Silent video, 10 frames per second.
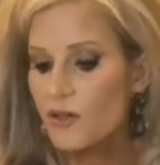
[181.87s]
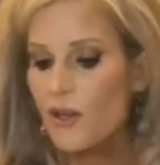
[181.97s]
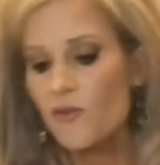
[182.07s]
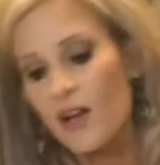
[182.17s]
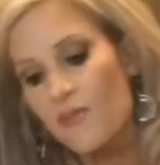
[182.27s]

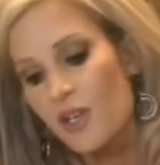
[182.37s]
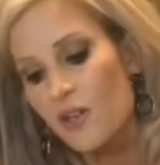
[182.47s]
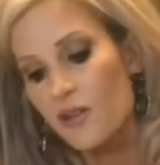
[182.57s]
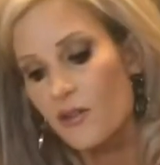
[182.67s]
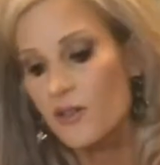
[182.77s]
coconut
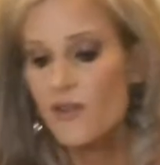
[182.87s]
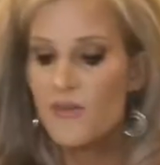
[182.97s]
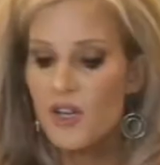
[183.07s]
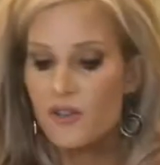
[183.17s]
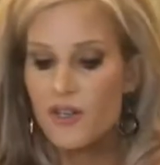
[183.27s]
milk,
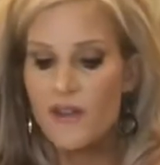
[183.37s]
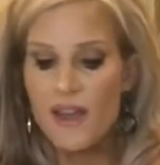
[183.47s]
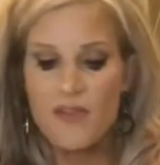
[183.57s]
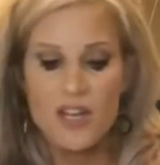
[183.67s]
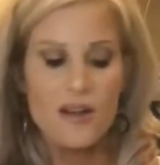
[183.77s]
soy milk, you
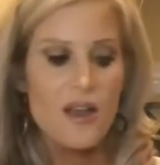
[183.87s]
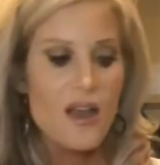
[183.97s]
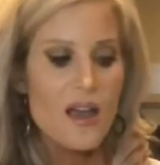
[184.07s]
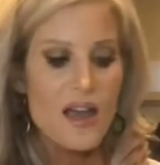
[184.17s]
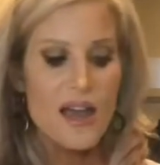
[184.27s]
name it.
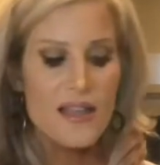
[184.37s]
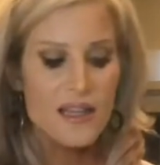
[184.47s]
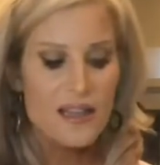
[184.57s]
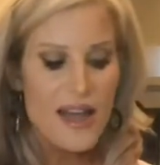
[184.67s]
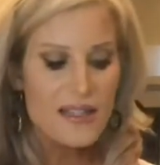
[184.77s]
And
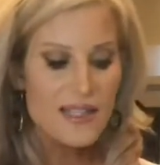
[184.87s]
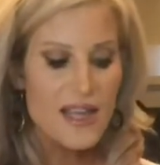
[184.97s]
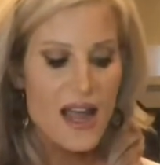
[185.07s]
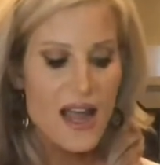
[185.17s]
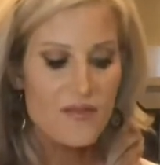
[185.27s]
then
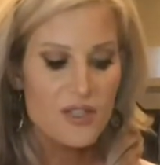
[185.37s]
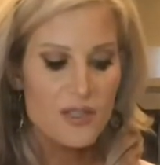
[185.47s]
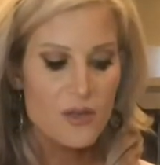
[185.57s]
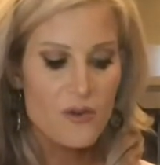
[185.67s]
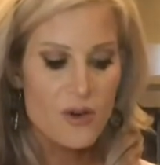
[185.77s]
lastly, I have
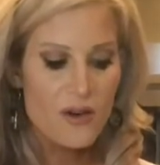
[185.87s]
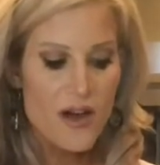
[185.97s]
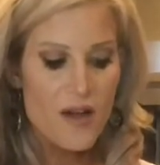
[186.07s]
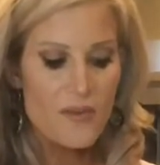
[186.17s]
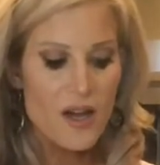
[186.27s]
just a 1/4
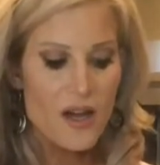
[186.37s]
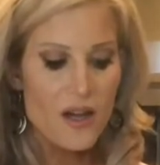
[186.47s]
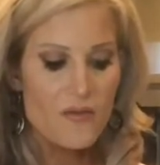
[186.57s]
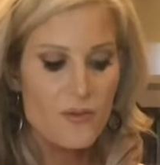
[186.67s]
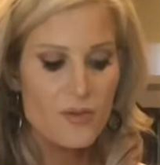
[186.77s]
cup
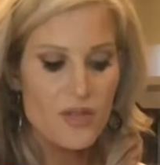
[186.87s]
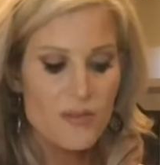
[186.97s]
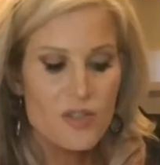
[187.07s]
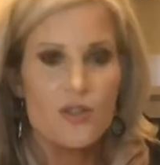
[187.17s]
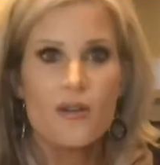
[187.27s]
of room
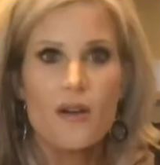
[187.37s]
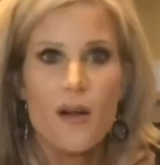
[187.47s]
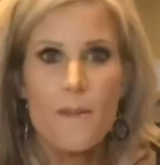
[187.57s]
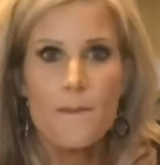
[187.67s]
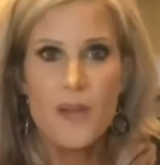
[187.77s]

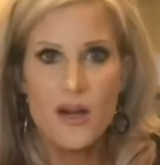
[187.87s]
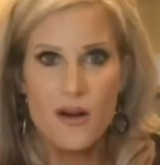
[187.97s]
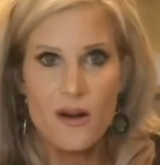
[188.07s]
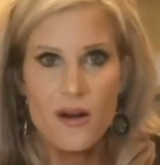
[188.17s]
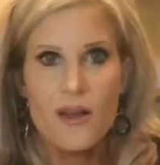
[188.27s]
temperature
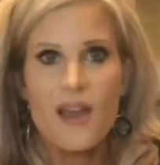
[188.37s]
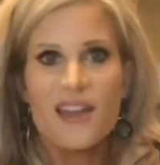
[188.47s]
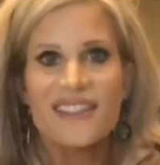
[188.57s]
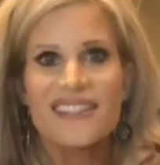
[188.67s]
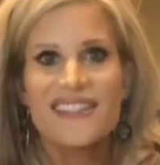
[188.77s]
butter.
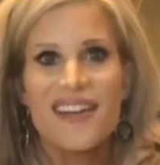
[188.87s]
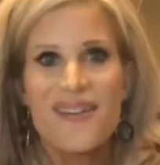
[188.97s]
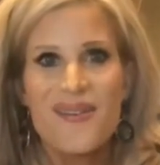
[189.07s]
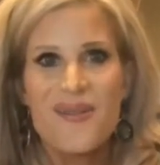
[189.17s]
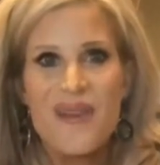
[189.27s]

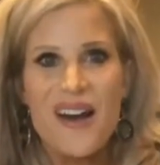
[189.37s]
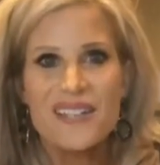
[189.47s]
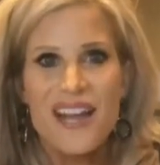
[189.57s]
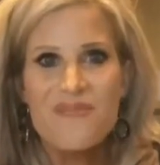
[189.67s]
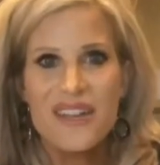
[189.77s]
So
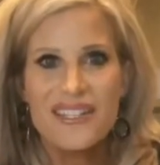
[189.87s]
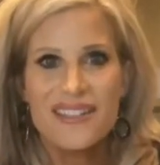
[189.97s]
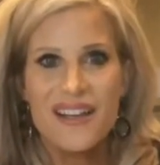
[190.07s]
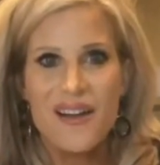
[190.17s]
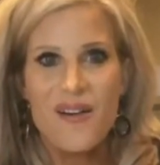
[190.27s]
about 10
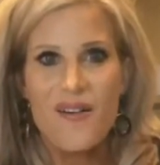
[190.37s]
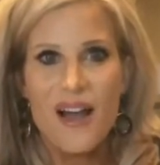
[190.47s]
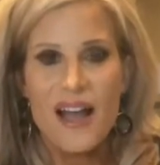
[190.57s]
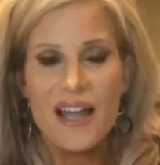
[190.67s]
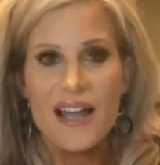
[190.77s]
minutes ago,
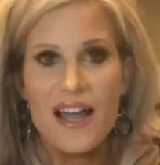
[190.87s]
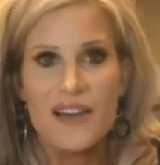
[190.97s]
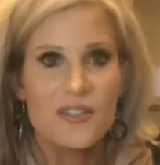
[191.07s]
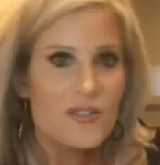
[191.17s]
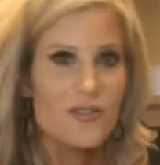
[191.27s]
I
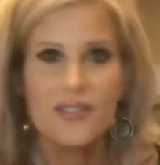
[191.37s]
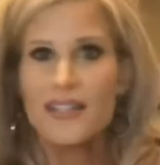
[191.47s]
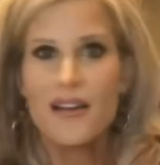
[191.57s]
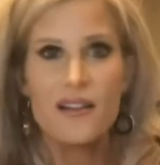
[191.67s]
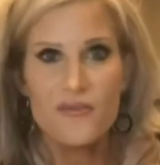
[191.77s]
just took
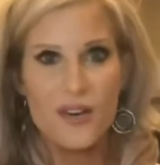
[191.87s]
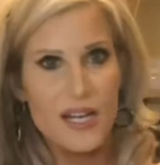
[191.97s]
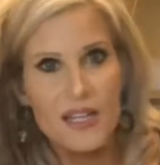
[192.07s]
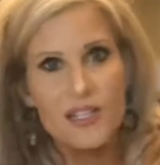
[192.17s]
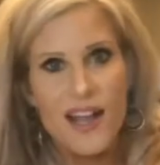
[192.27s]
this out of the
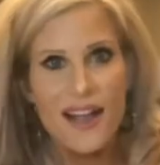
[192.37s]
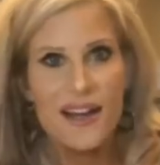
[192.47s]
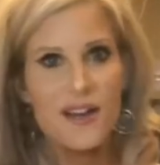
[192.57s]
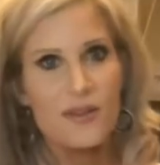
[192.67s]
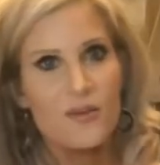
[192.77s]
fridge, and
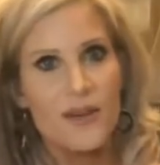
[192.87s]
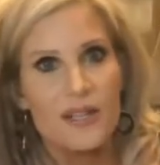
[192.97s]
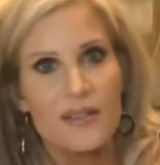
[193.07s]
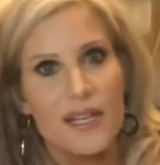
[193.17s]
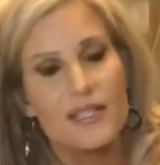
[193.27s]
a
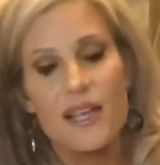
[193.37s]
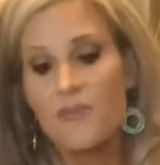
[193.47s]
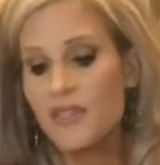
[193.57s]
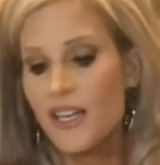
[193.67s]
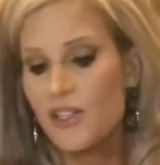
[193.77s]
quick
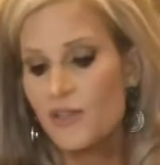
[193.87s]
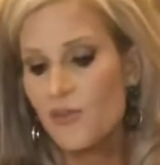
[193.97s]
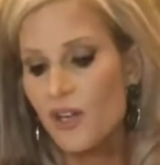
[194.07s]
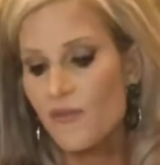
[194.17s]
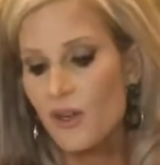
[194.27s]
tip is I just
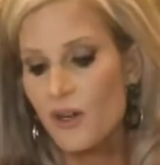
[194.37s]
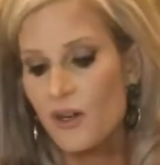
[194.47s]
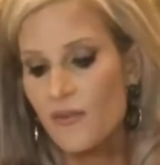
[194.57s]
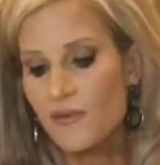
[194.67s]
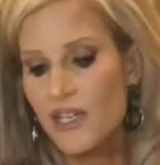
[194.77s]
put it
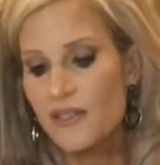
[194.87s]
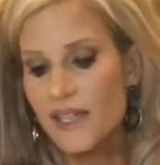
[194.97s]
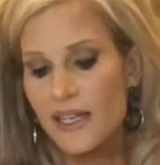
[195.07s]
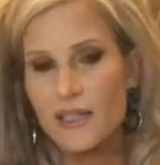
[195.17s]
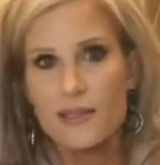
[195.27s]
for 15
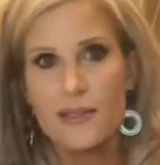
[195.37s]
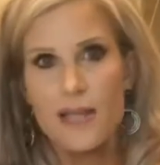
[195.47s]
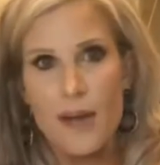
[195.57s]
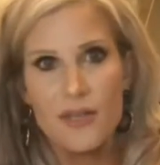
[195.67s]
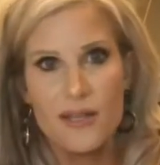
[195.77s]
seconds,
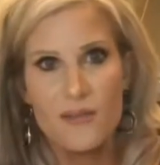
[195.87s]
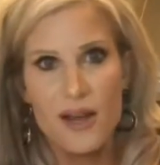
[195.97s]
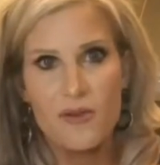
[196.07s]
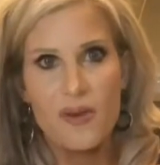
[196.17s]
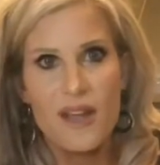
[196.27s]
zapped it in the
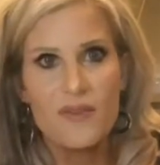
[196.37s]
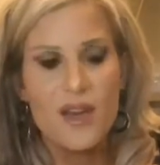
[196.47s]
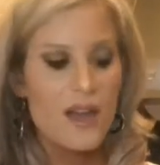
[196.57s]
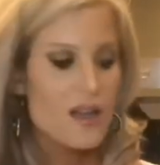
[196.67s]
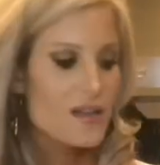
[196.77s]
microwave.
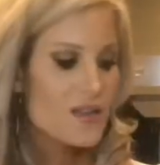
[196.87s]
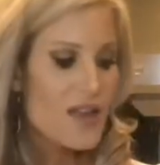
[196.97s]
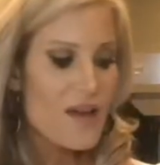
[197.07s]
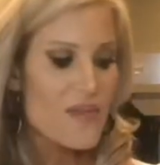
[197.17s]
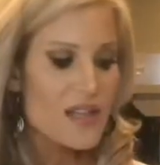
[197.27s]
So
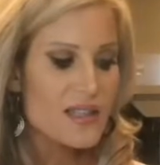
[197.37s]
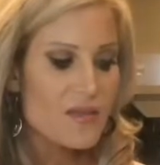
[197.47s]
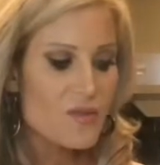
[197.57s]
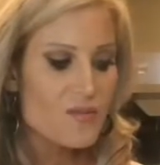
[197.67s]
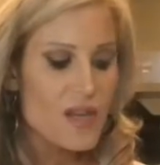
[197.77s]
that makes
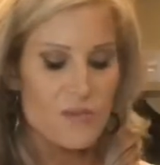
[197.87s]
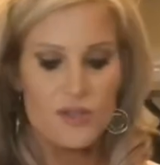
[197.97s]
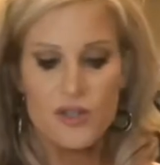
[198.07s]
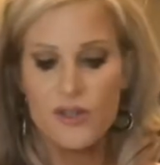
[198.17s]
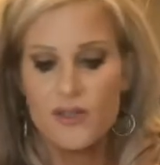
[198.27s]
it room
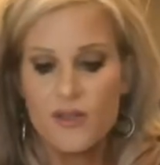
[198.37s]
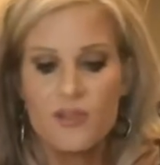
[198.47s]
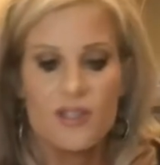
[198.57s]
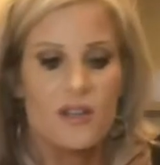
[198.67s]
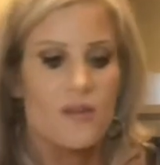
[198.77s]
temperature. So I'm
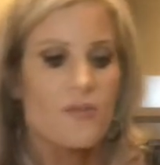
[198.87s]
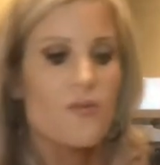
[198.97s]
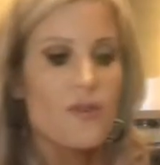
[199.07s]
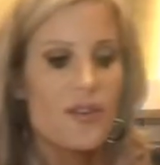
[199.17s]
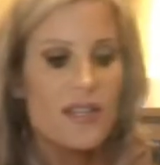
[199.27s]
just gonna
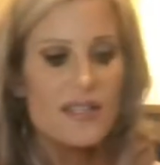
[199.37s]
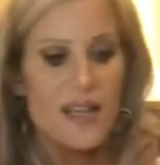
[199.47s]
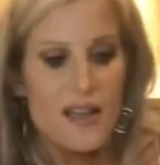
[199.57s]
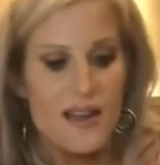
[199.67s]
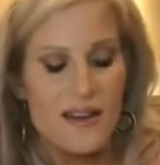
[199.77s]
pour this
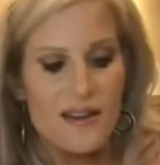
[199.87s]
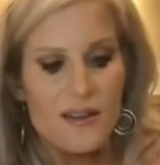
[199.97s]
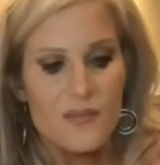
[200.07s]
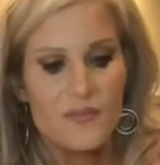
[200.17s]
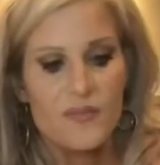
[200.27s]
in.
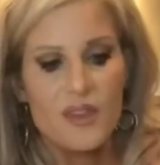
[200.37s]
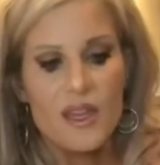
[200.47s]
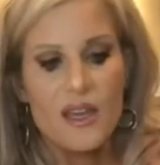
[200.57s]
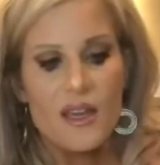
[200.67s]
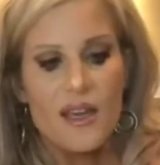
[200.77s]

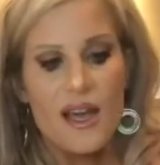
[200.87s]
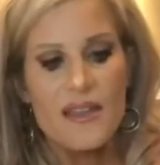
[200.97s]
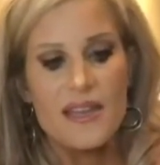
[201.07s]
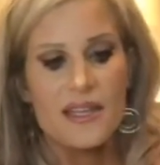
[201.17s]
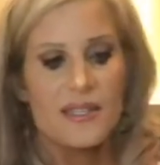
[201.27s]

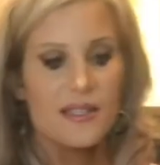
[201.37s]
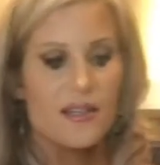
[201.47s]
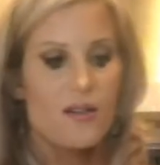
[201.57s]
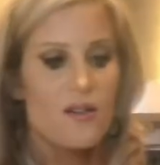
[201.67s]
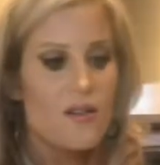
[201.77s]
And this
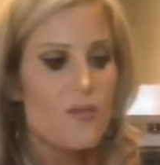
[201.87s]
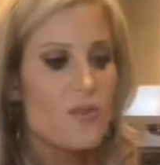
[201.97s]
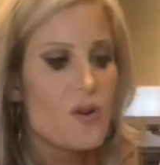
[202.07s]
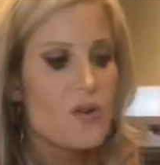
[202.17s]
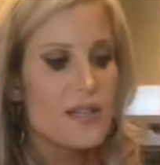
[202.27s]
little
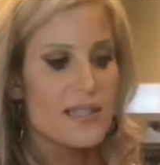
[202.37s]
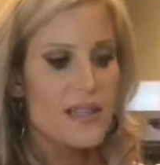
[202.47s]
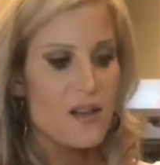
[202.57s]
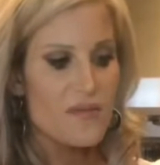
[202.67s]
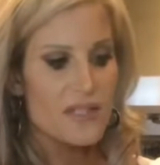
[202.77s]
bowl
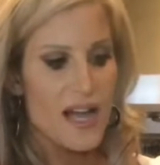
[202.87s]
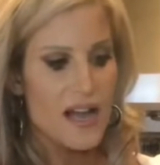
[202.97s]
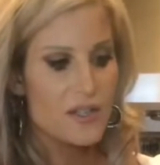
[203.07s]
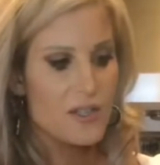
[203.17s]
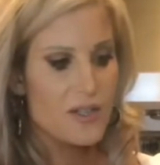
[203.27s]
itself is
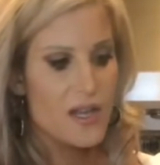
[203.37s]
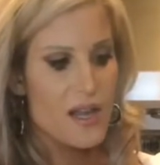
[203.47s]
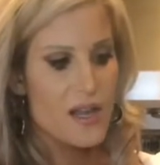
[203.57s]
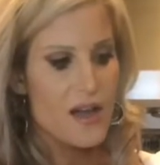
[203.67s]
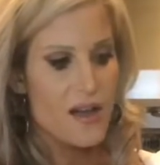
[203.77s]

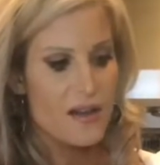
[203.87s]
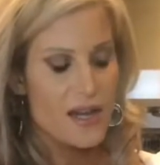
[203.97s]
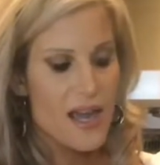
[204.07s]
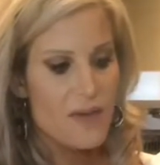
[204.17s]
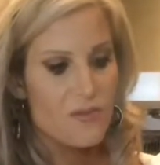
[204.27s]
actually
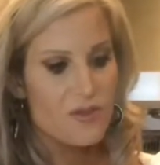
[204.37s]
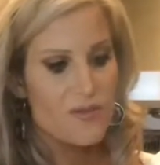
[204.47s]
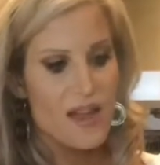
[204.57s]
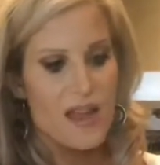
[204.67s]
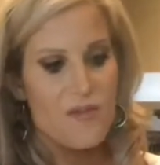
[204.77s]
came with
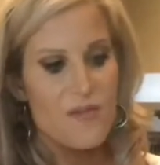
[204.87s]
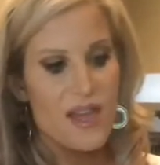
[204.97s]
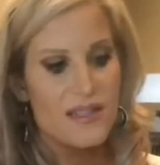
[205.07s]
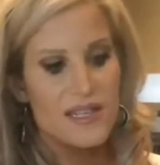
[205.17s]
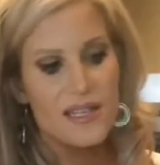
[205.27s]
my
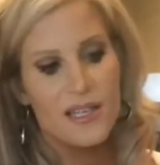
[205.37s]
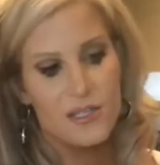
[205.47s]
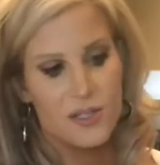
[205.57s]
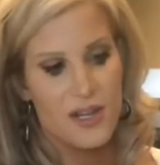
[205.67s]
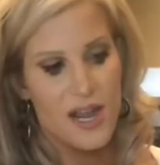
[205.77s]
amazing
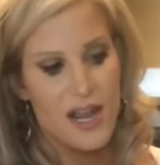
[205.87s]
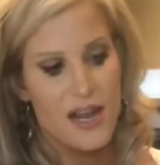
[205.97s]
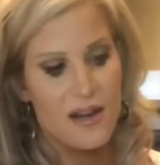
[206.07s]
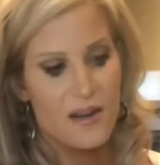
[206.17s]
KitchenAid